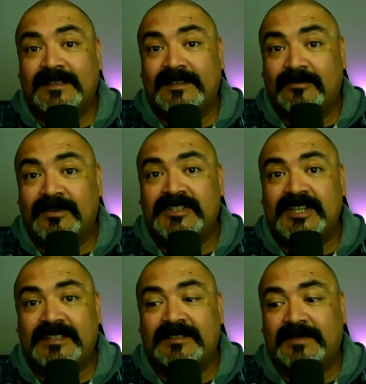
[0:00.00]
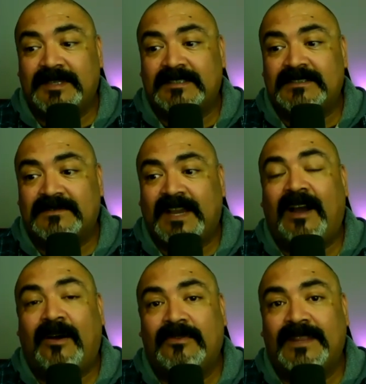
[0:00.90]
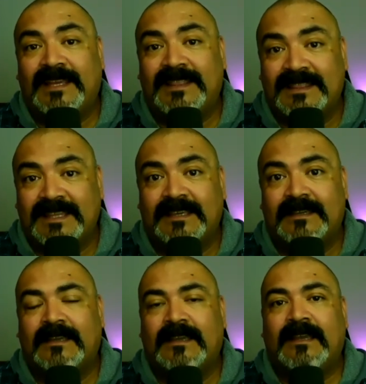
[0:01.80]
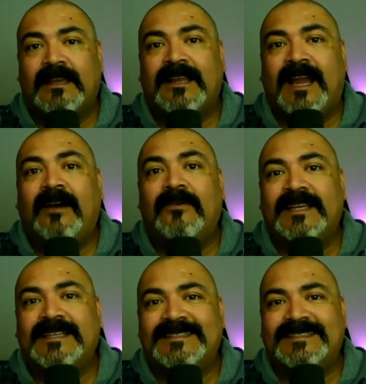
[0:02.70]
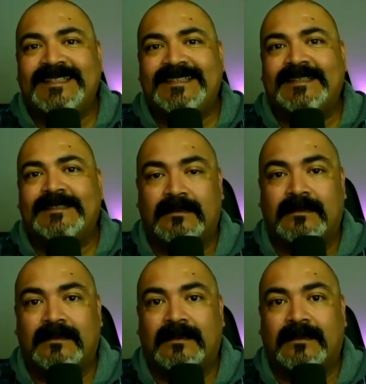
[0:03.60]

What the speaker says: and they're rejected because of how they think and how they see things.